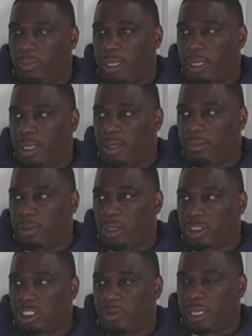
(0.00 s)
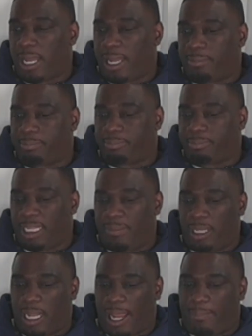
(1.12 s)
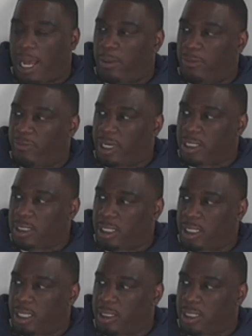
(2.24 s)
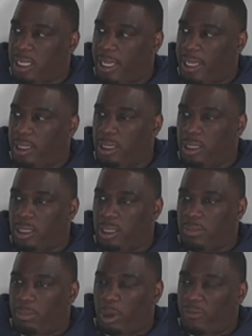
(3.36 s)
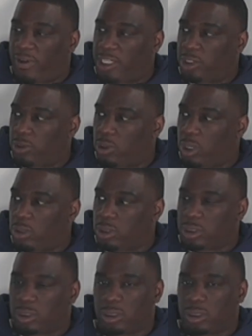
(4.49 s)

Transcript: But, she would like lead me like Bible verses and like motivational quotes.